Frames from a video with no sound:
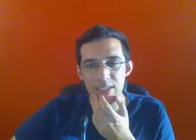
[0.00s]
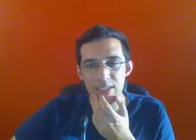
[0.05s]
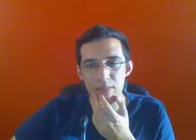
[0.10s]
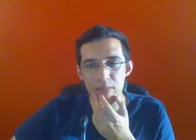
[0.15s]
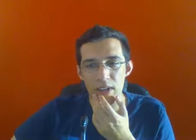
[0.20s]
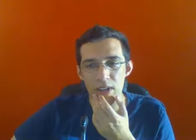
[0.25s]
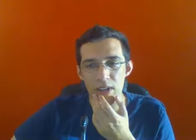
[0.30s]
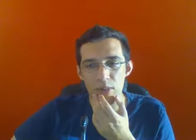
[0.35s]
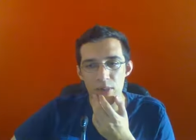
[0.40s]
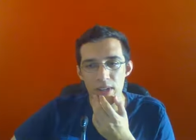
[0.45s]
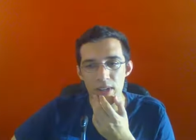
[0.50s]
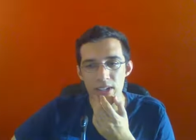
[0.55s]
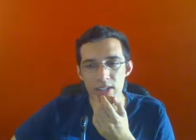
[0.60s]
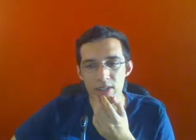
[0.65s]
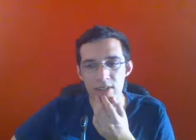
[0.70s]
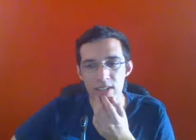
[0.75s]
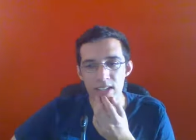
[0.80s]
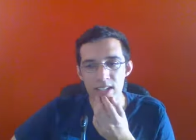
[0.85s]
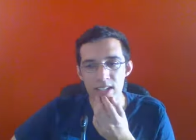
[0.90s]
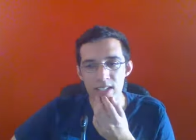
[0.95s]
My
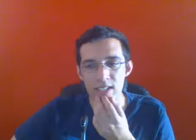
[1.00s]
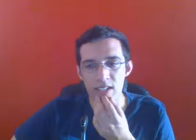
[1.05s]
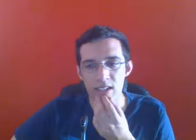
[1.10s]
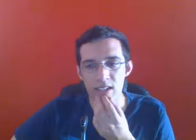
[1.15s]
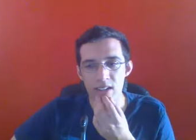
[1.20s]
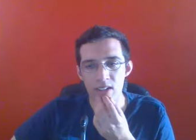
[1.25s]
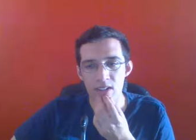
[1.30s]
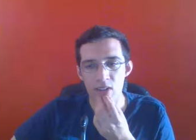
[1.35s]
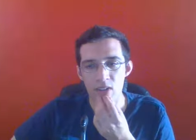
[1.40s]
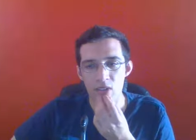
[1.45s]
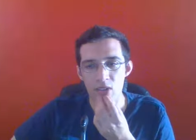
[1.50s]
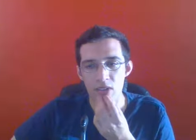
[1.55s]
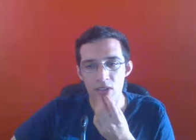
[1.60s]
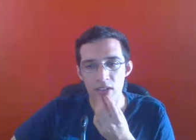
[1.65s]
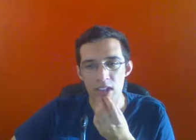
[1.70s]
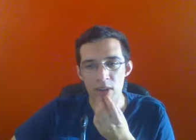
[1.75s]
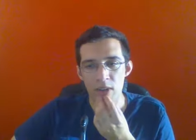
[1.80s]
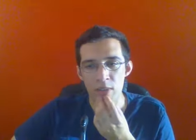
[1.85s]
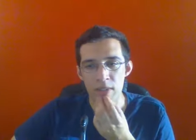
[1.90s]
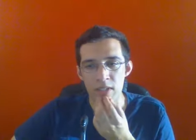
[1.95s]
weather eggs are all
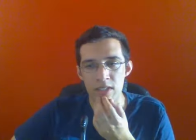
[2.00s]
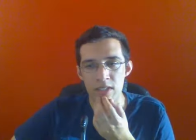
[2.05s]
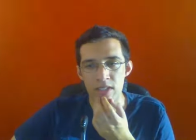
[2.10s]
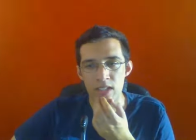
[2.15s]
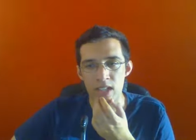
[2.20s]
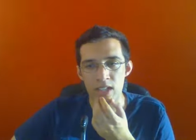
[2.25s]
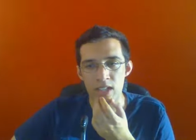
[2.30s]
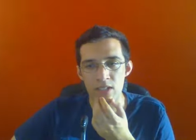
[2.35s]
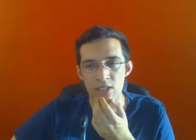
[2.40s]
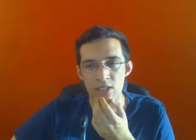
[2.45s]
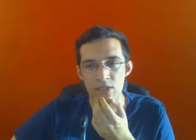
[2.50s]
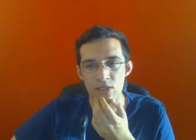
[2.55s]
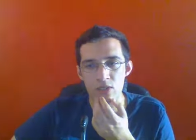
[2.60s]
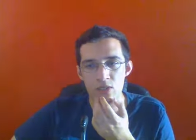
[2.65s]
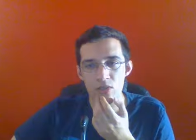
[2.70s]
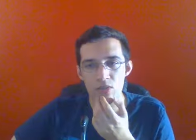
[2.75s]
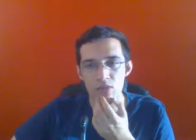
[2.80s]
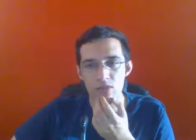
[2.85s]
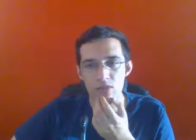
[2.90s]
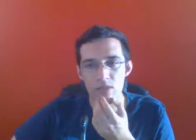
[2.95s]
now inside
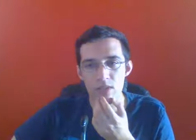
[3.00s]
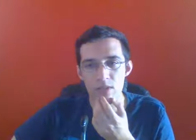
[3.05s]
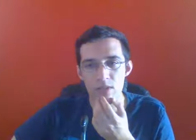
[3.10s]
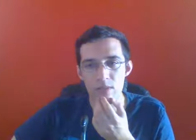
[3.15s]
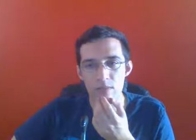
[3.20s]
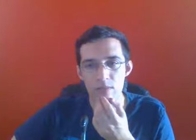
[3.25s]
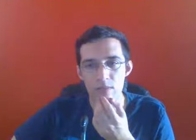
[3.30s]
Zeus.